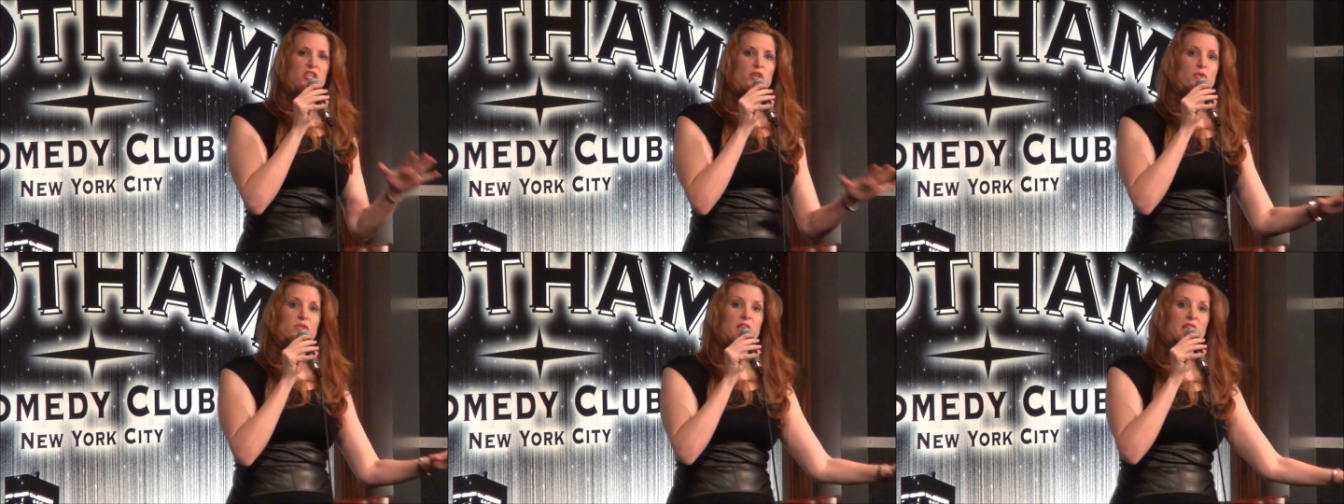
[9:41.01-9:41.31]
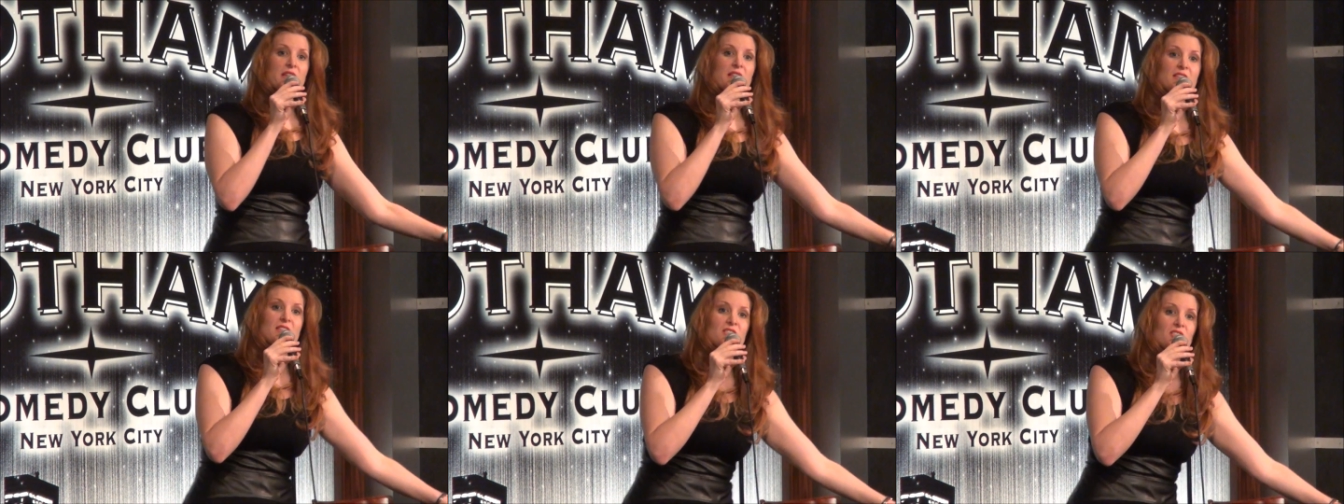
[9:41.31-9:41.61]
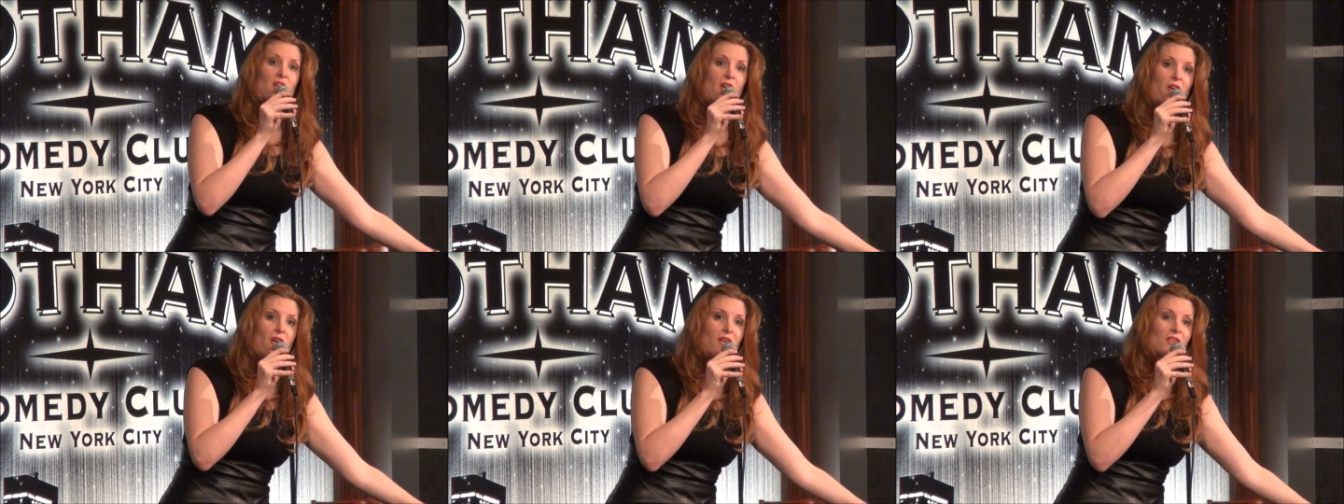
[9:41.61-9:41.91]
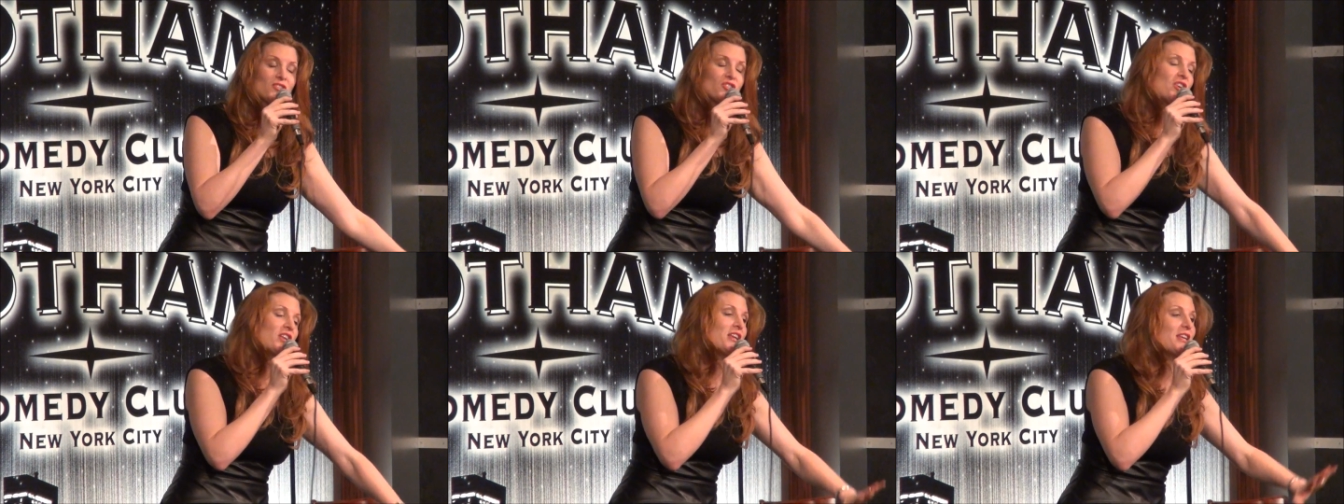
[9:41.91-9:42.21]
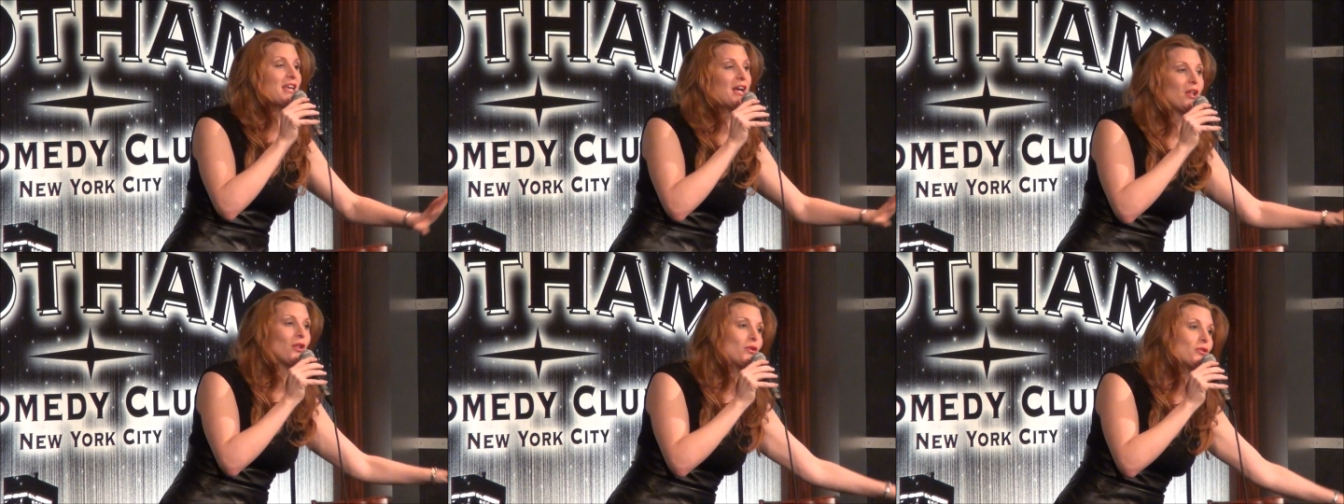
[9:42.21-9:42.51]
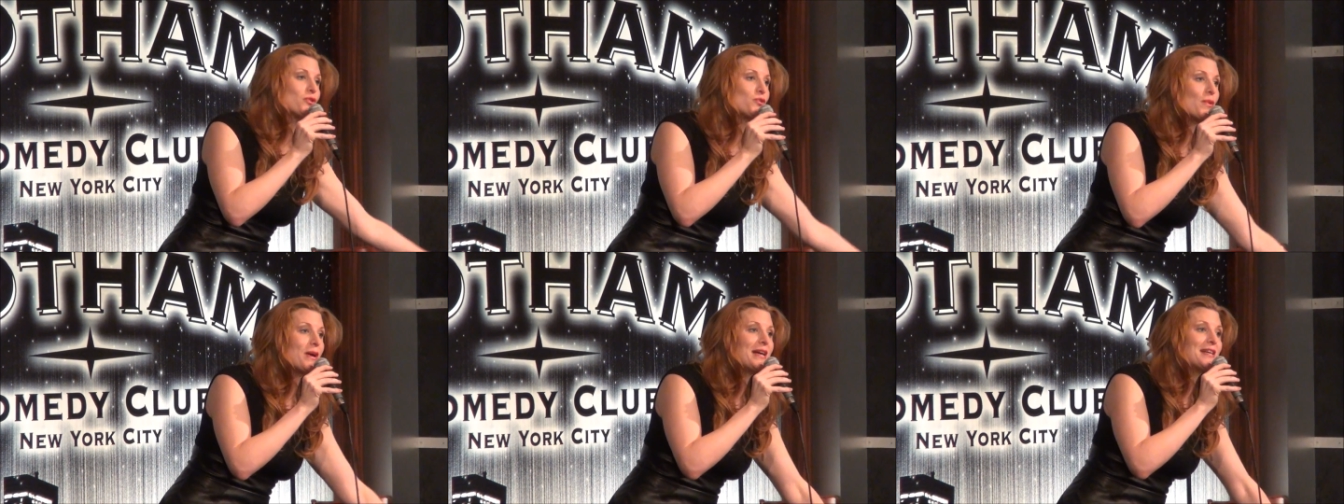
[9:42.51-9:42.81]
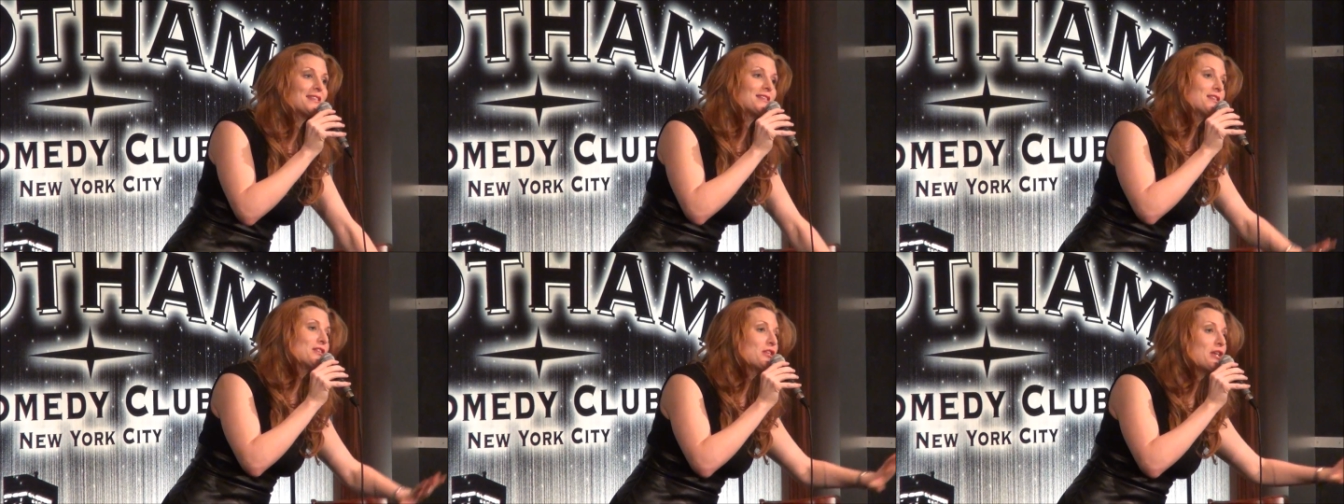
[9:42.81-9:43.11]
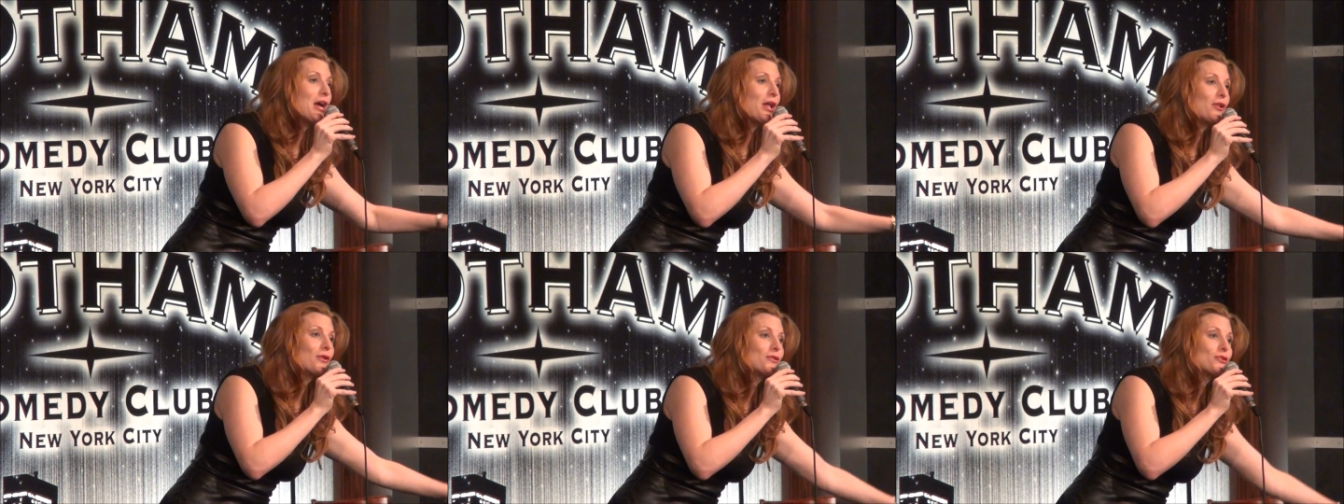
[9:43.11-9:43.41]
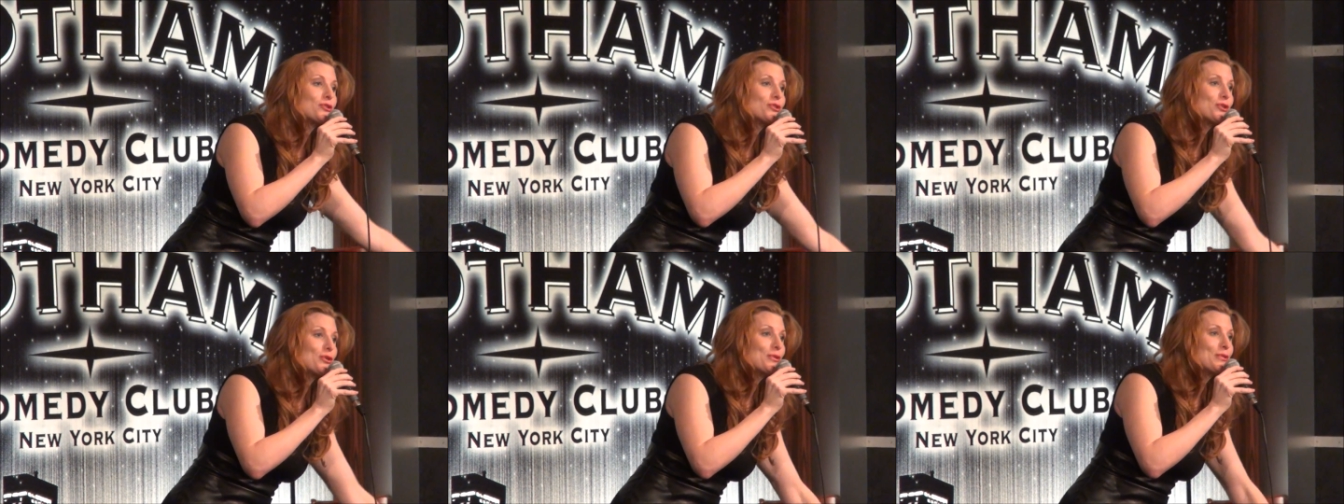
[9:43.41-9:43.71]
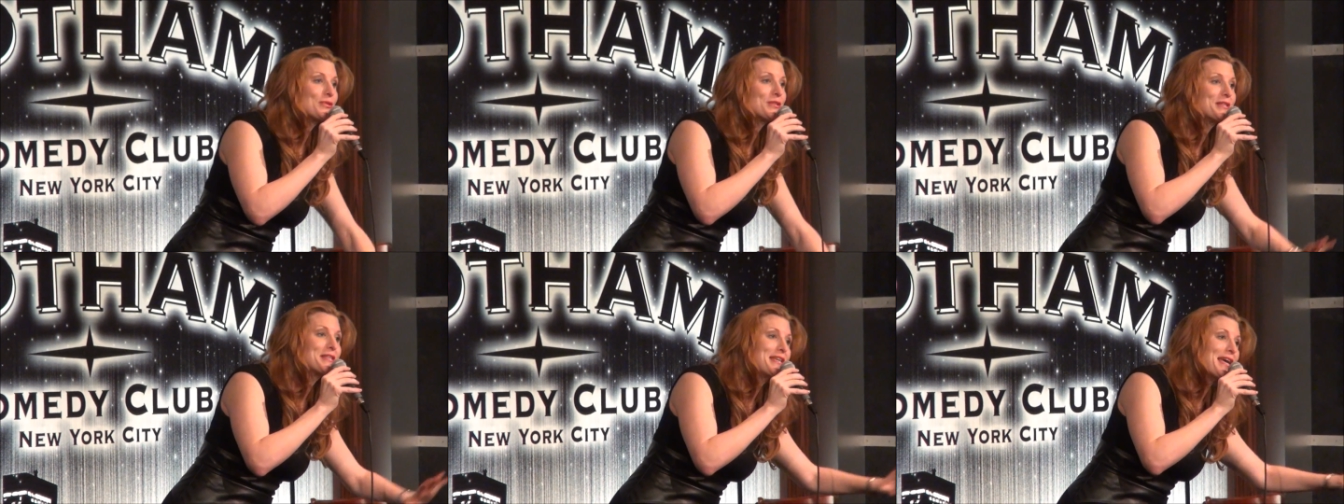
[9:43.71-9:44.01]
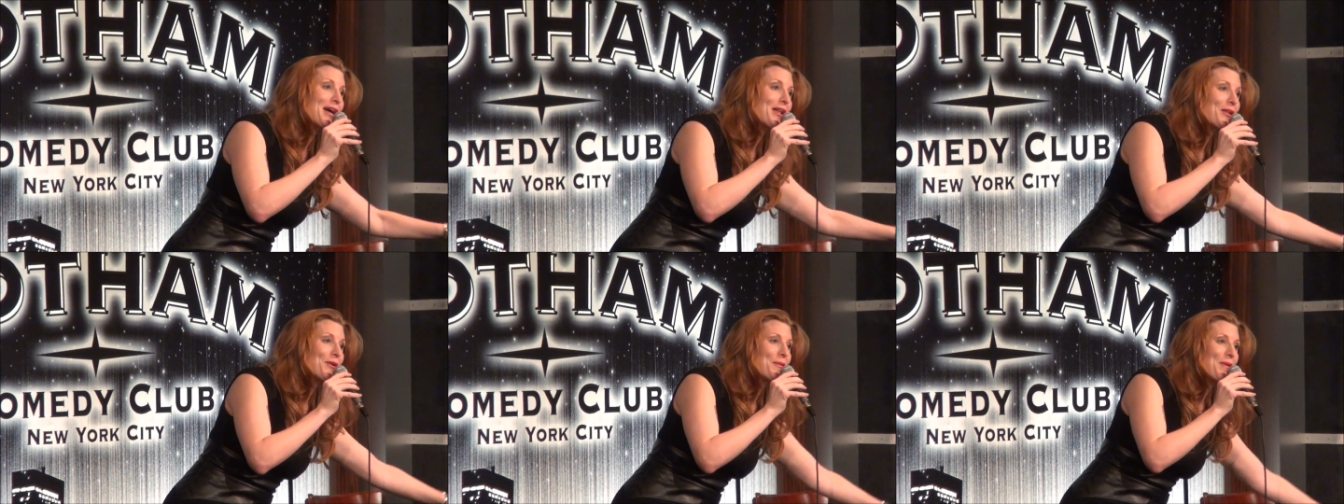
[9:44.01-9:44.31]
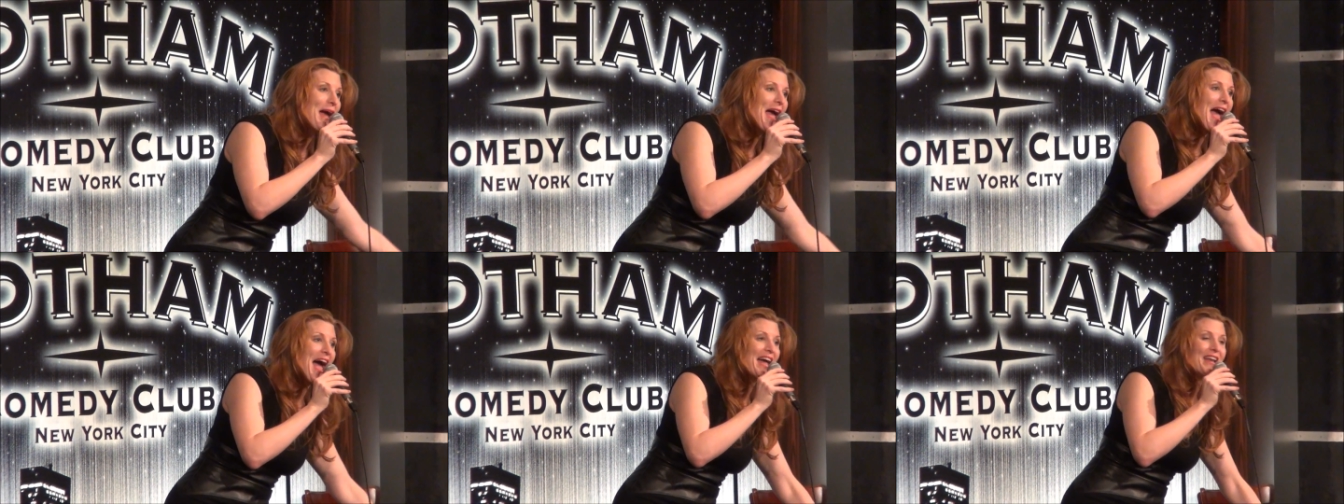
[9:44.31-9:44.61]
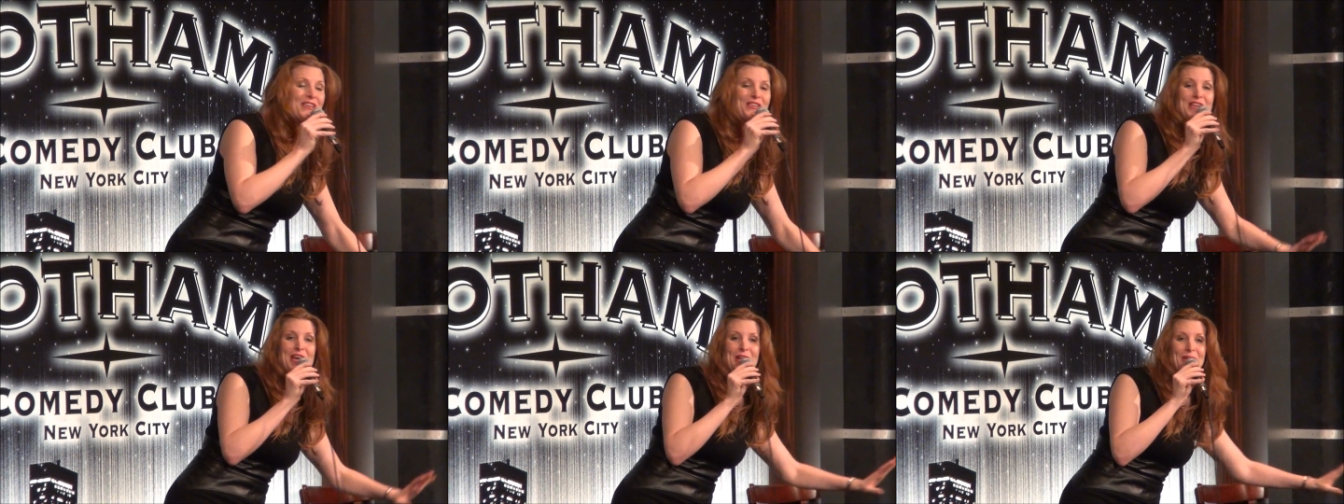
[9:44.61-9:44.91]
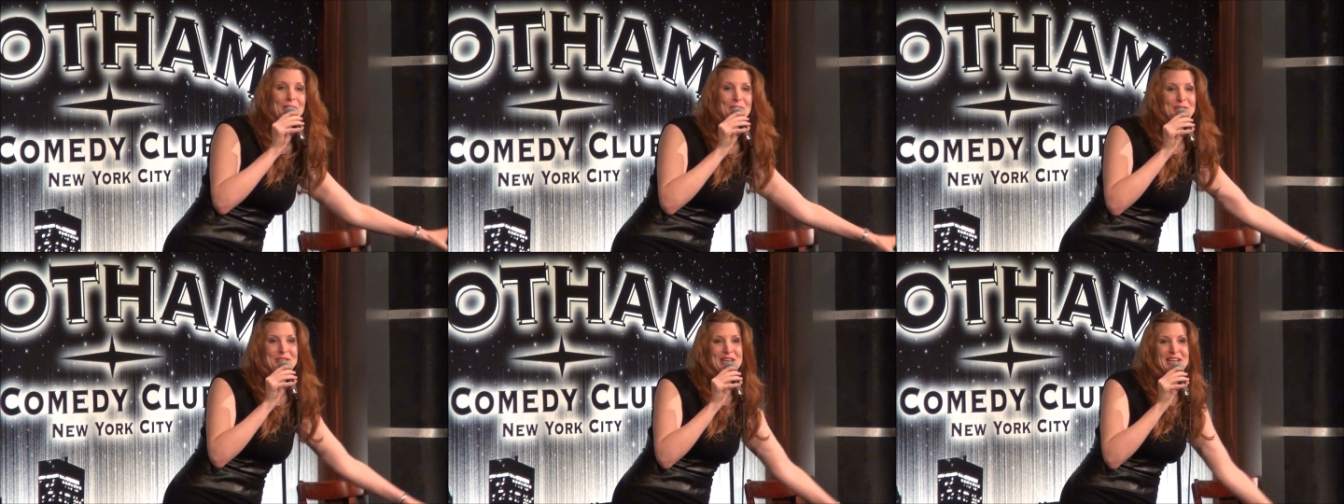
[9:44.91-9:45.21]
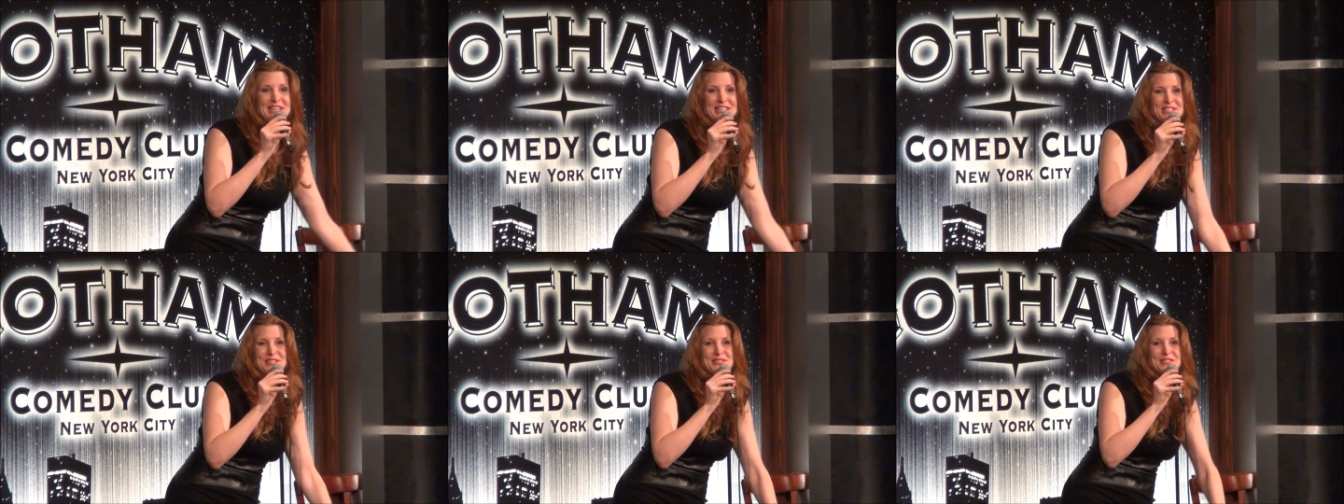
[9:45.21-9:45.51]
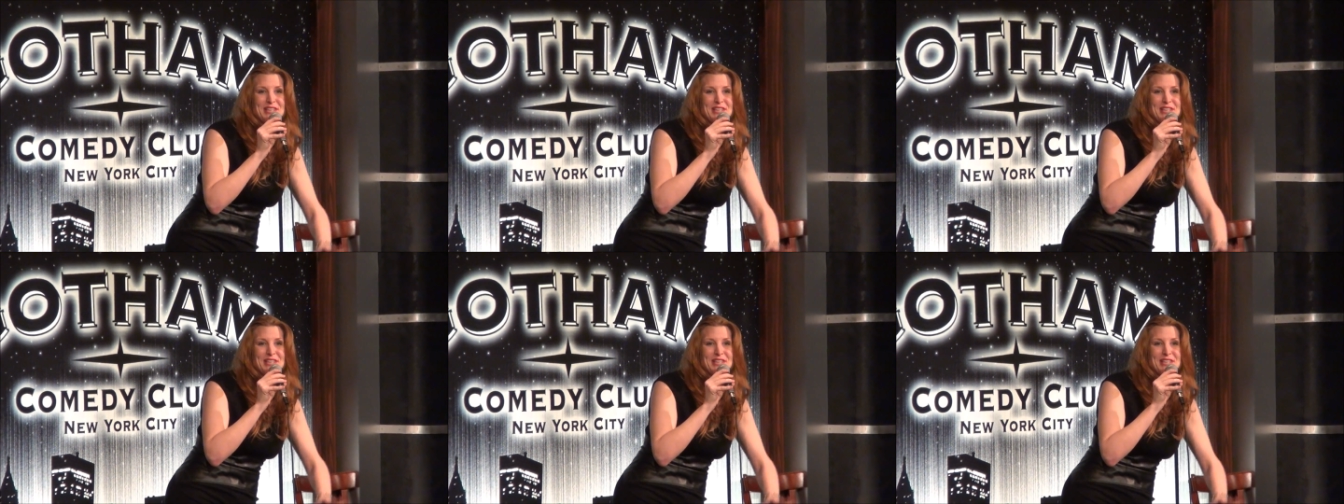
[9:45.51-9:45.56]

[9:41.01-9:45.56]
She was like this tall, and she had a yellow dress, and yellow shoes, and yellow hat, yellow tights.